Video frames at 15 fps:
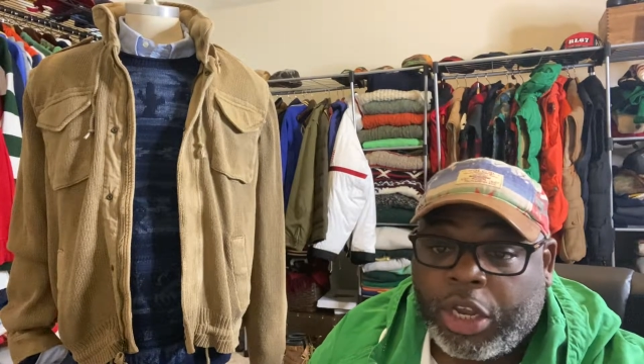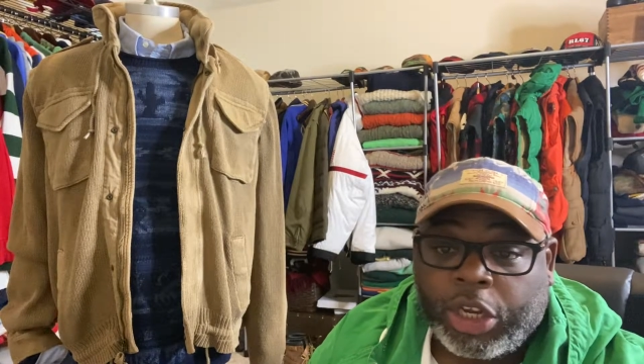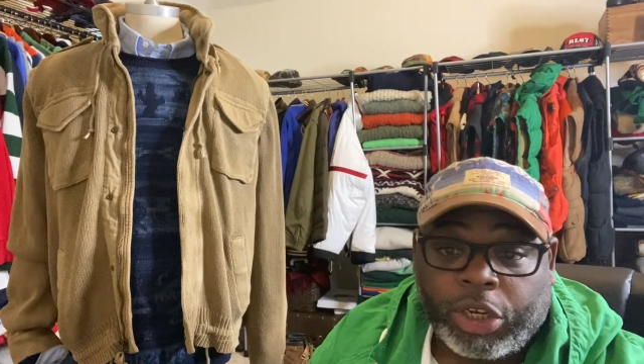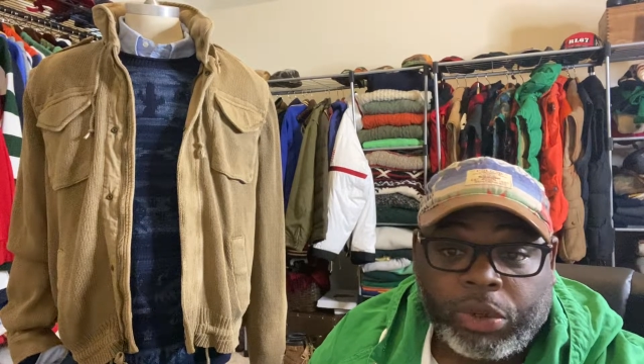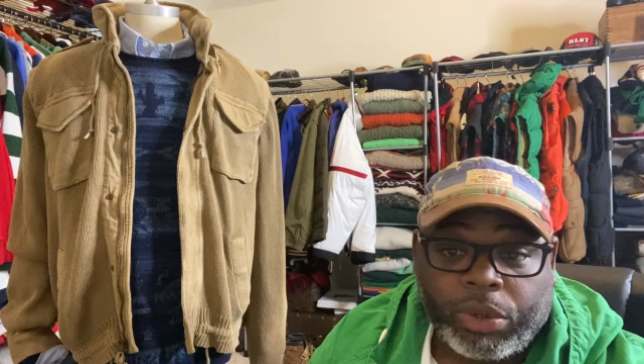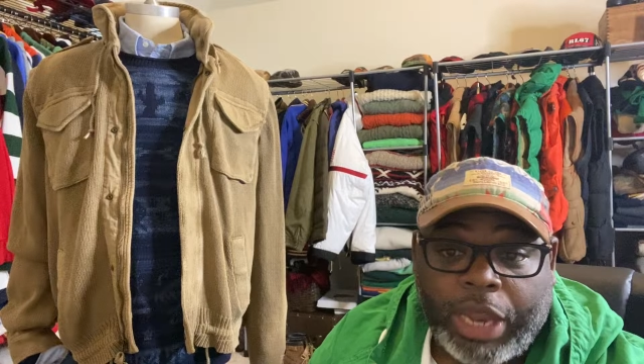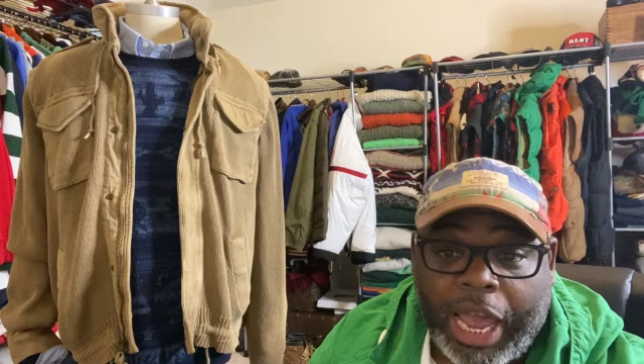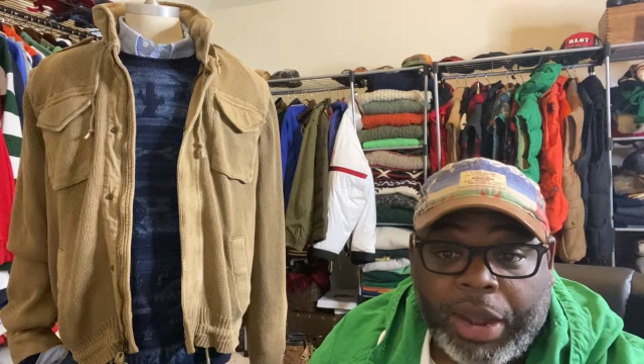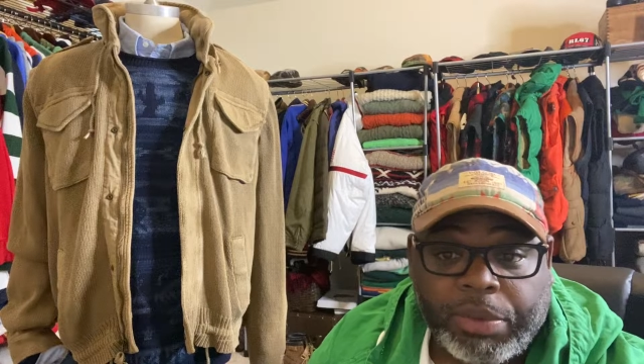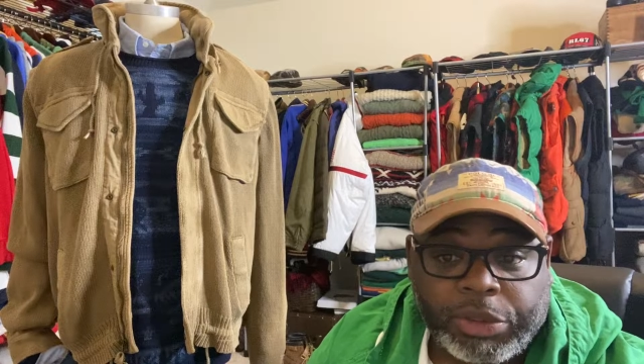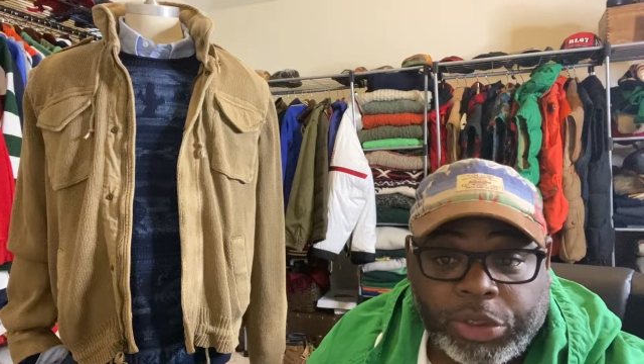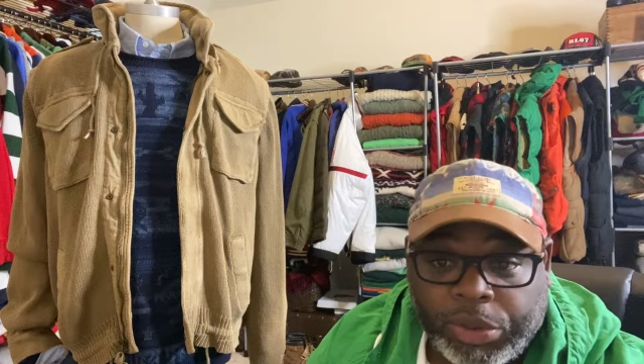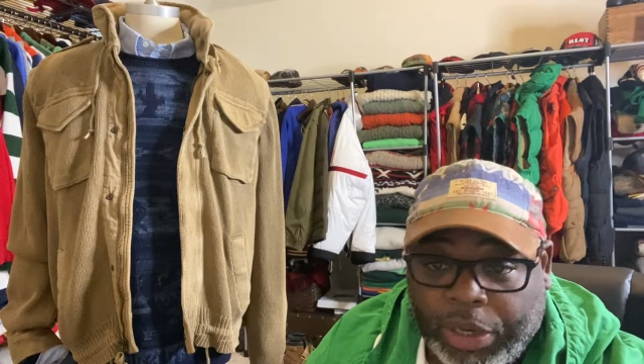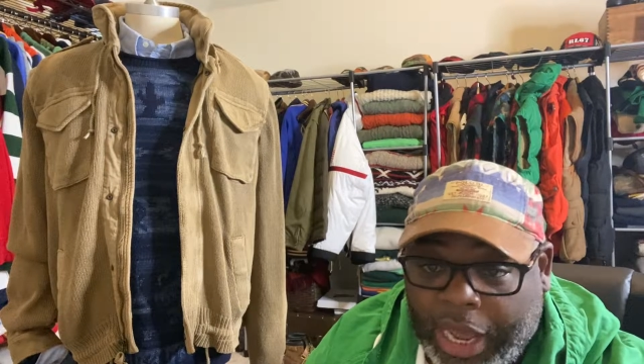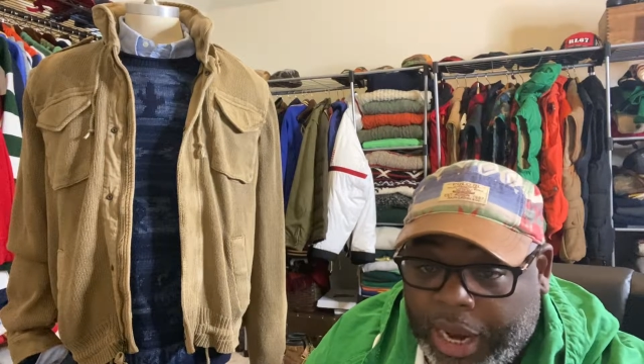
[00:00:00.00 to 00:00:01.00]
You like
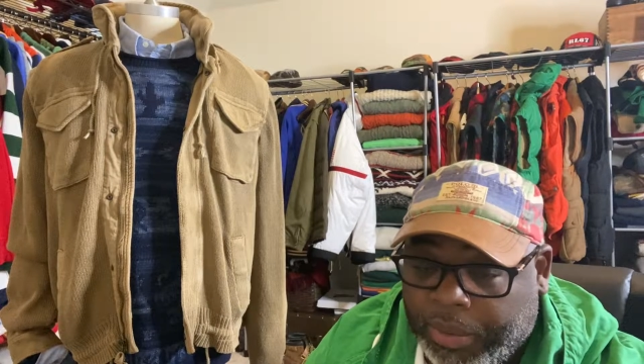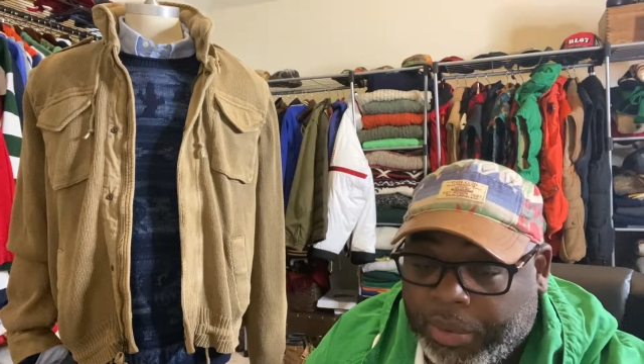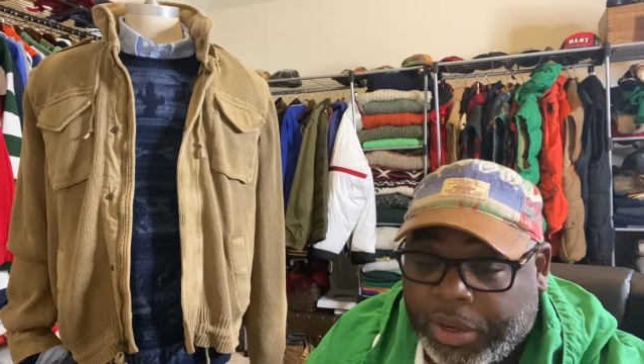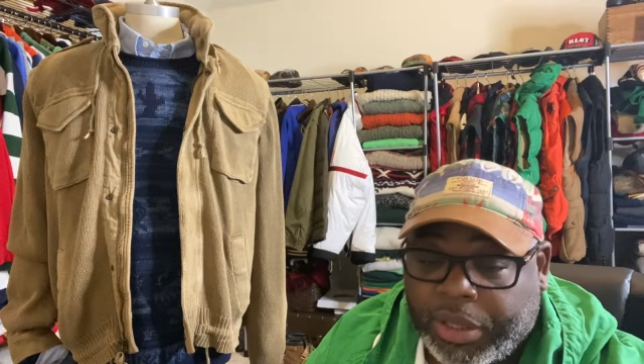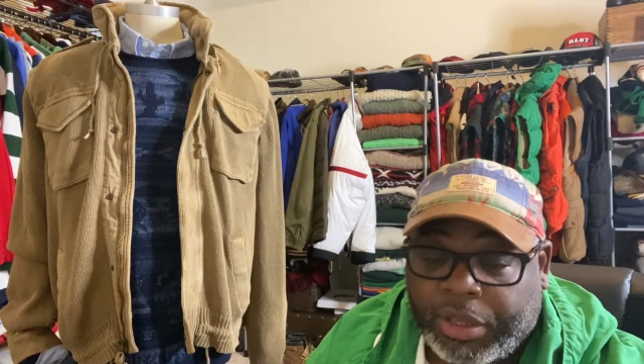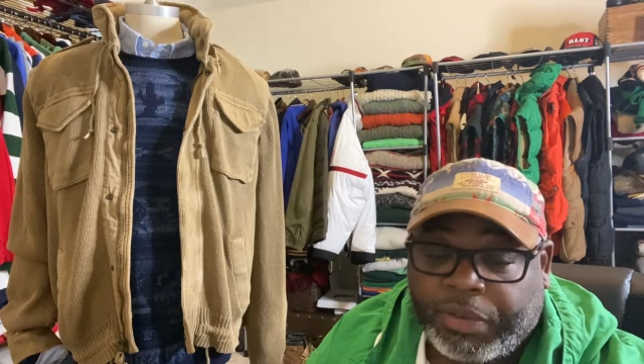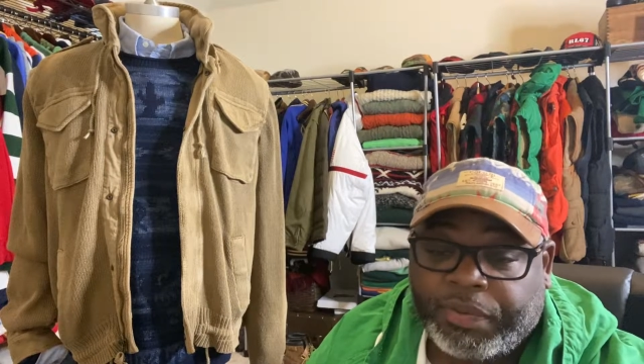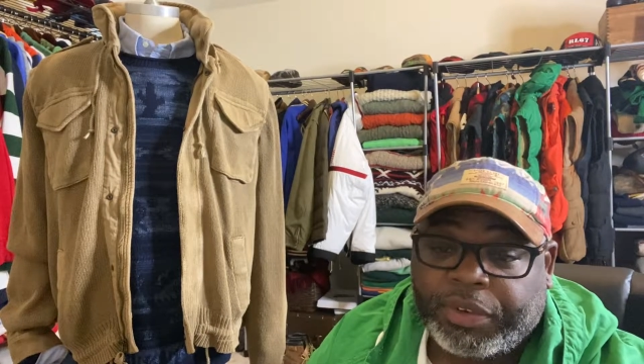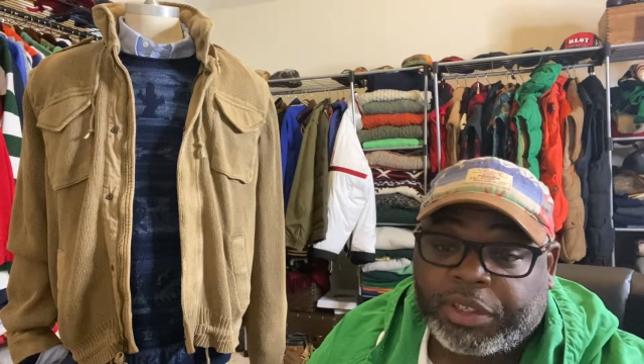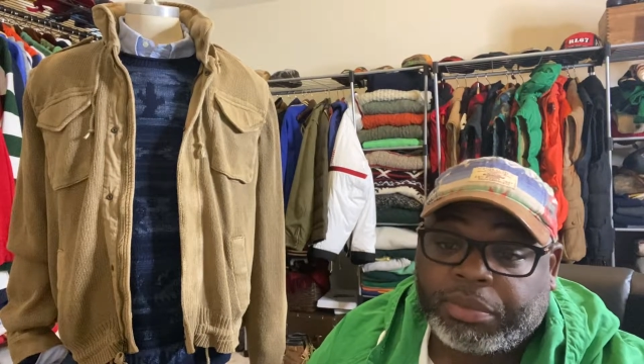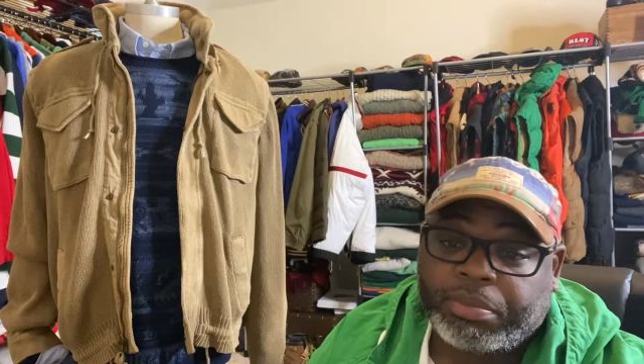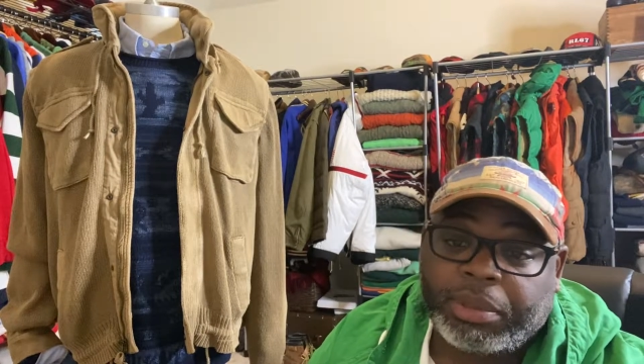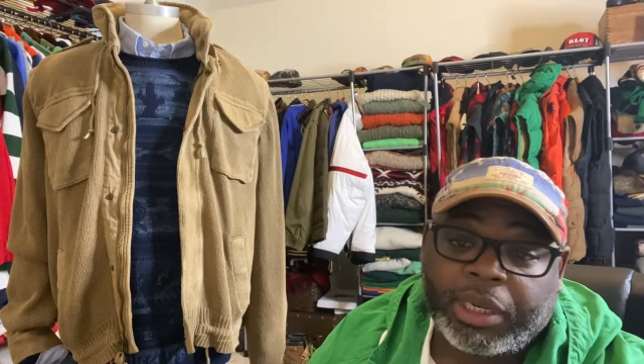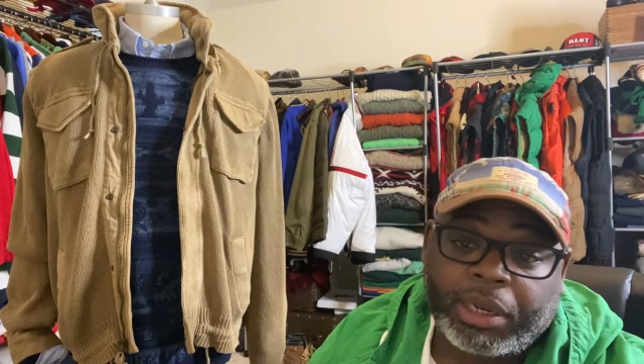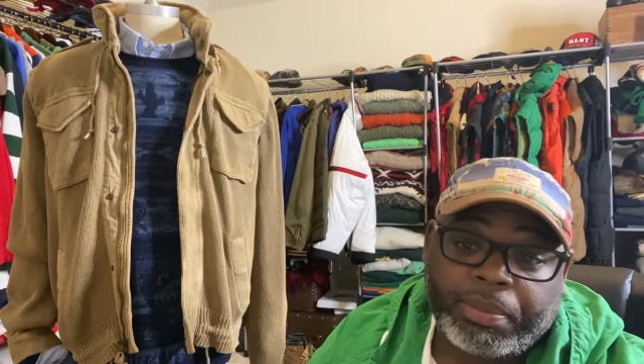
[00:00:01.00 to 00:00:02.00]
what you like, whether if it's
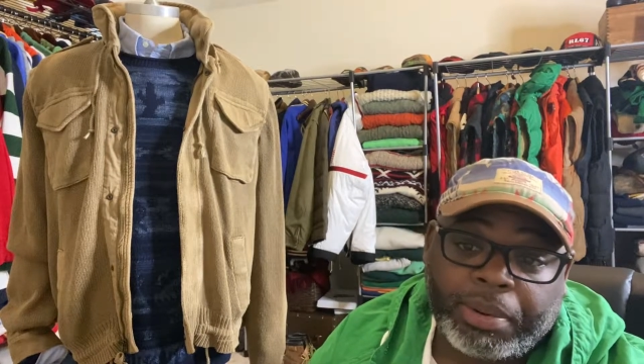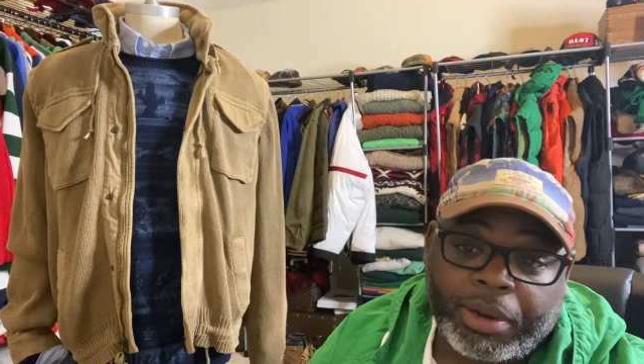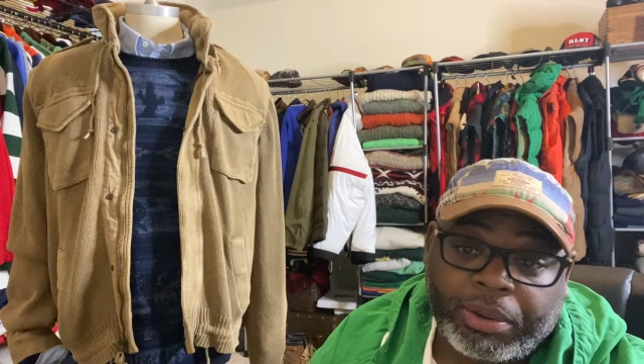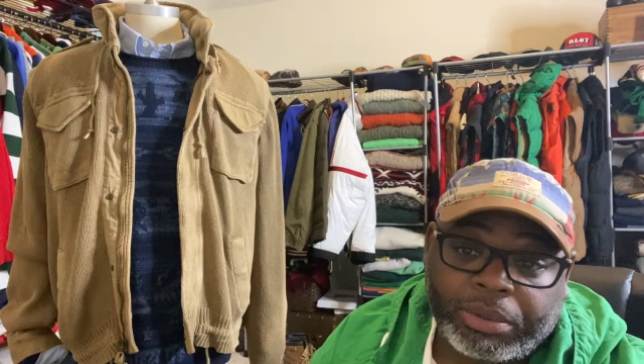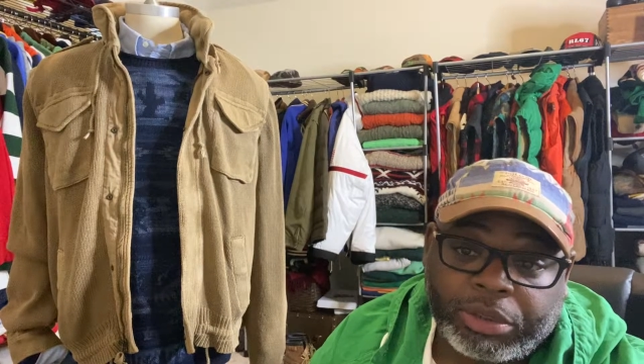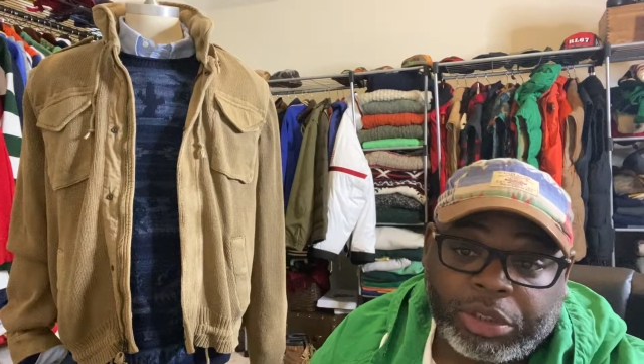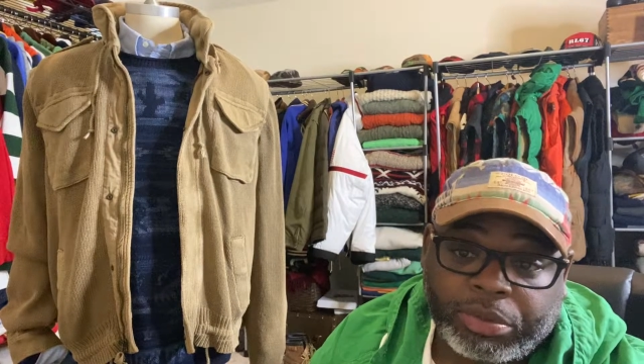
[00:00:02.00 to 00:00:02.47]
big pony,